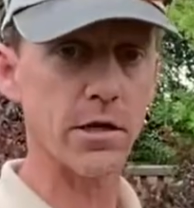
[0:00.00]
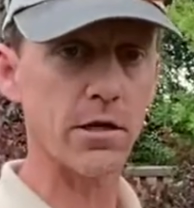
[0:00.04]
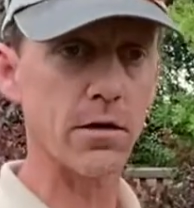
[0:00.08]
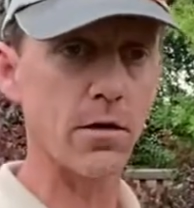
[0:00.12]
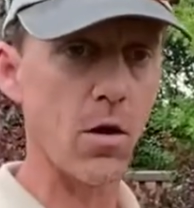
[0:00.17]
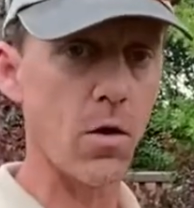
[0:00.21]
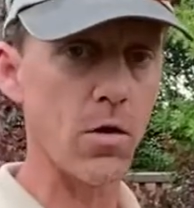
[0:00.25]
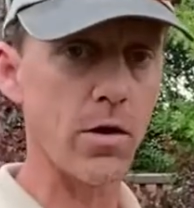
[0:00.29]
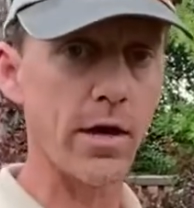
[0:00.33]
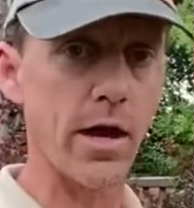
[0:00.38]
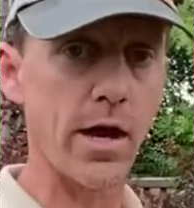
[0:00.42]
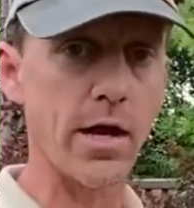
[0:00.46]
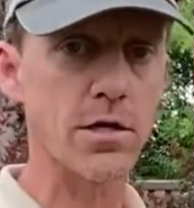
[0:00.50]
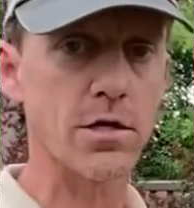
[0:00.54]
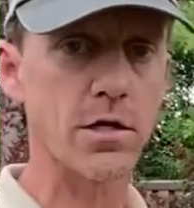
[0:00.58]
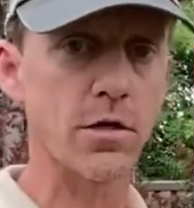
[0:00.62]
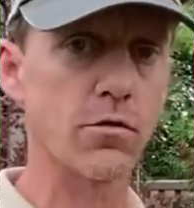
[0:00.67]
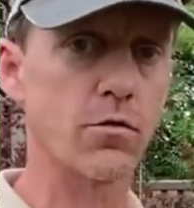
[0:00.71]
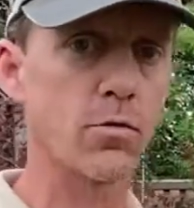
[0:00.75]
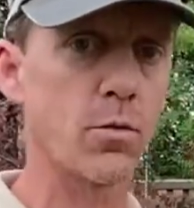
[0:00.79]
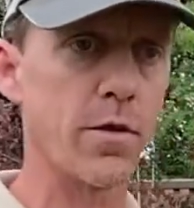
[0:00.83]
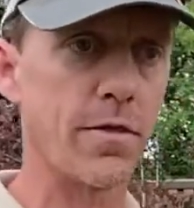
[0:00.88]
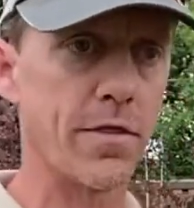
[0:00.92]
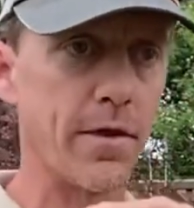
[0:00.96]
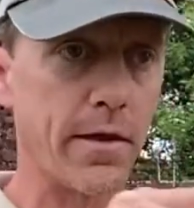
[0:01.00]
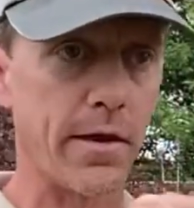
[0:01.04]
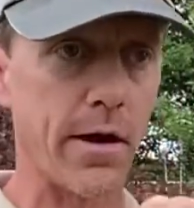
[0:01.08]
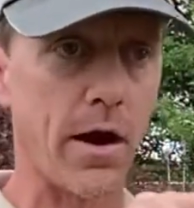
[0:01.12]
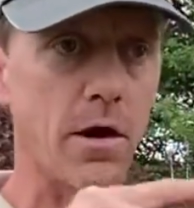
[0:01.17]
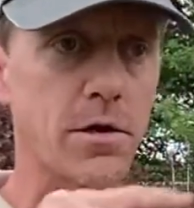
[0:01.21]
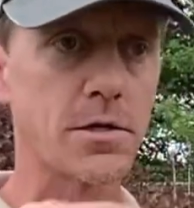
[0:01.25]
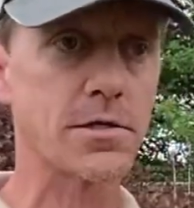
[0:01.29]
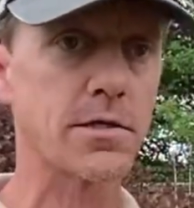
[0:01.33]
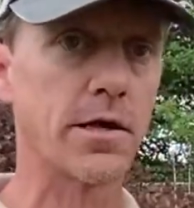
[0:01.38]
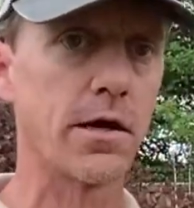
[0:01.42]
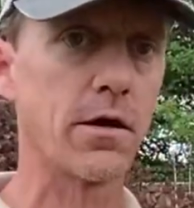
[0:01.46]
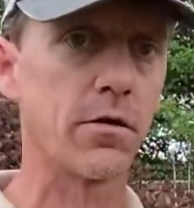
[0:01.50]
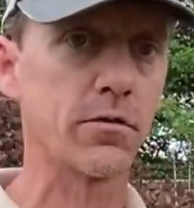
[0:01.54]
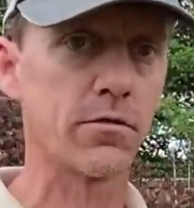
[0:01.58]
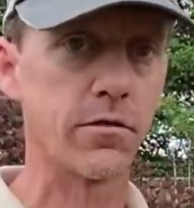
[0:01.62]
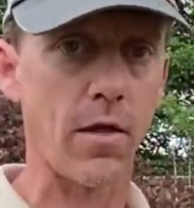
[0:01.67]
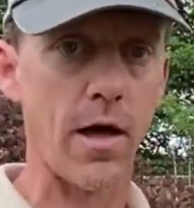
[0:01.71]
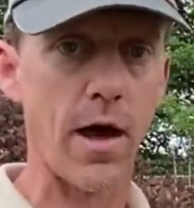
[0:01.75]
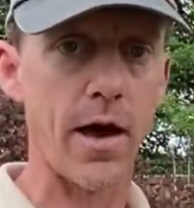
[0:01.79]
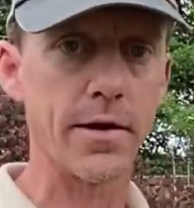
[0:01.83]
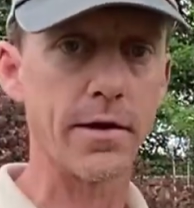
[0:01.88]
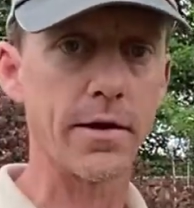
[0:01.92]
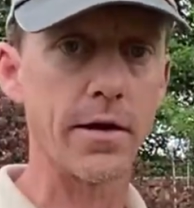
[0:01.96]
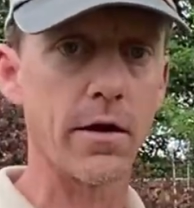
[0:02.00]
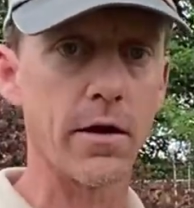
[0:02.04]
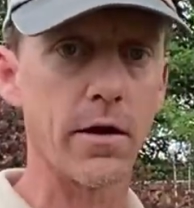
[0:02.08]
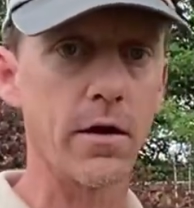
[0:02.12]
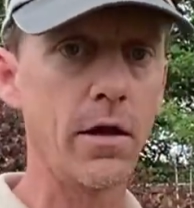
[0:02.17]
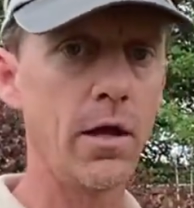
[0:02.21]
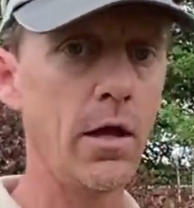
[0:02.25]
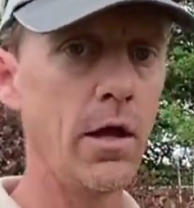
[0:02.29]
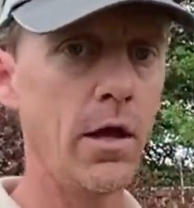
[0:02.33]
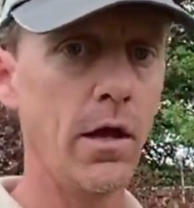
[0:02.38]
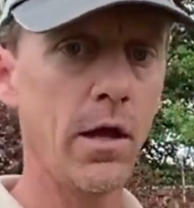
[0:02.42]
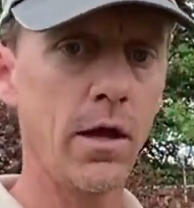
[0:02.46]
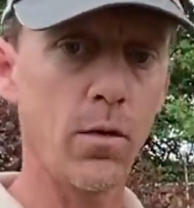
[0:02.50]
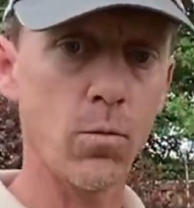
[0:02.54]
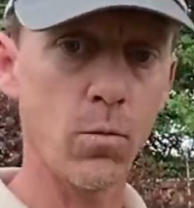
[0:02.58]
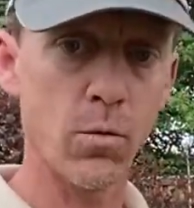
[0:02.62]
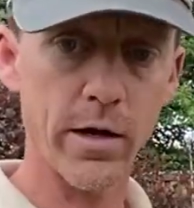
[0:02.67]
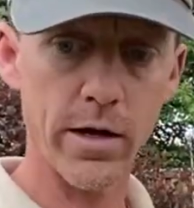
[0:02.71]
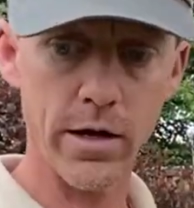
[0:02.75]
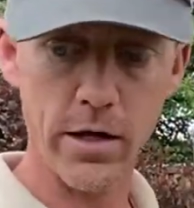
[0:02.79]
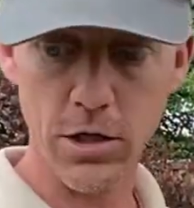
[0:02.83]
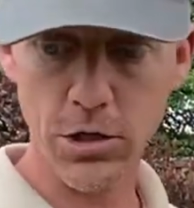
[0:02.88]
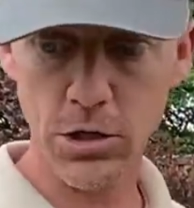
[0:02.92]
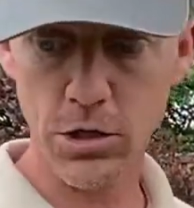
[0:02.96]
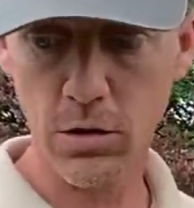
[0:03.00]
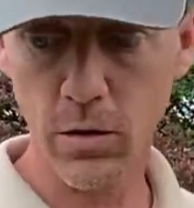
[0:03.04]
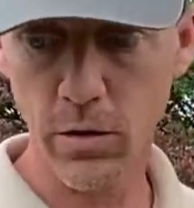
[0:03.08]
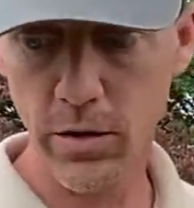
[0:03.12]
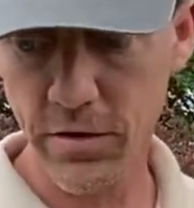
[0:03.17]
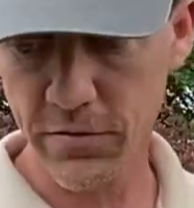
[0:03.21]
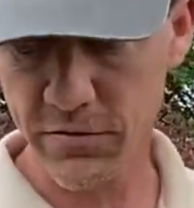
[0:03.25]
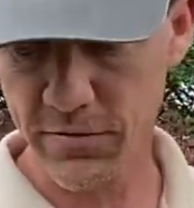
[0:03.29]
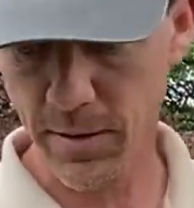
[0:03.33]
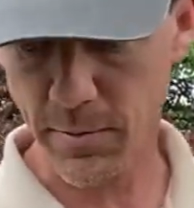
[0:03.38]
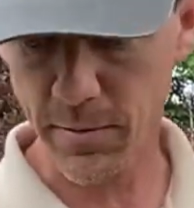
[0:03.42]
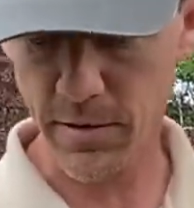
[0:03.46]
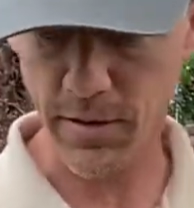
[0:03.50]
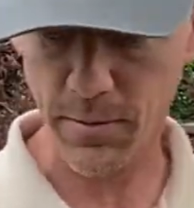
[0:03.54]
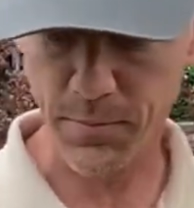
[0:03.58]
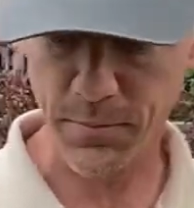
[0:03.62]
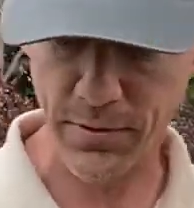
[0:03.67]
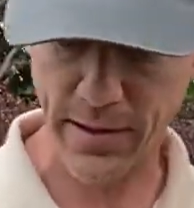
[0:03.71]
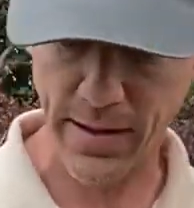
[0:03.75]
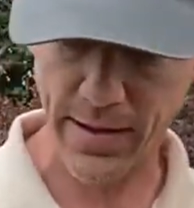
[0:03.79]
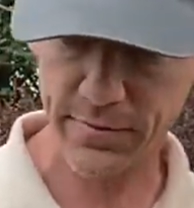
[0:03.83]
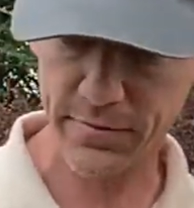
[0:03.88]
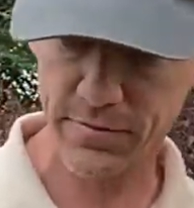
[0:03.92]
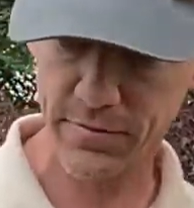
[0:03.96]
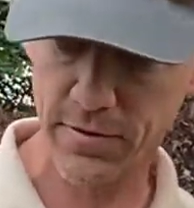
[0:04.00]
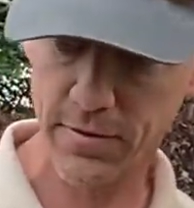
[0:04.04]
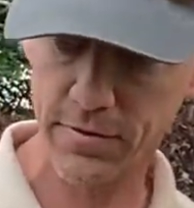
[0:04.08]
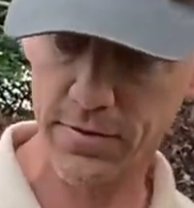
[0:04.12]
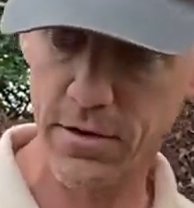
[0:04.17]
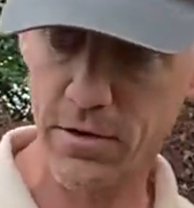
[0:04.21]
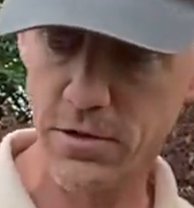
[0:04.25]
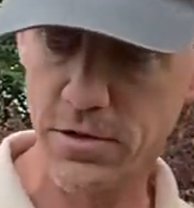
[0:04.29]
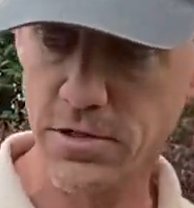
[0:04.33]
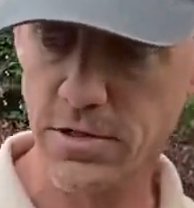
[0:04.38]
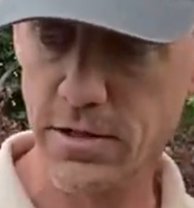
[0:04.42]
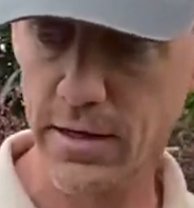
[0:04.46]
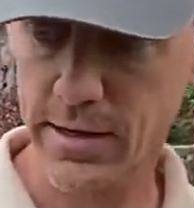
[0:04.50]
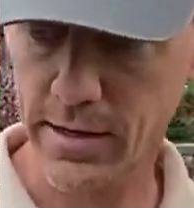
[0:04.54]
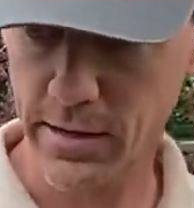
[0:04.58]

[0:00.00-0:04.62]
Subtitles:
locations within our sales lot here. We're going to show you some of the plants that they're sitting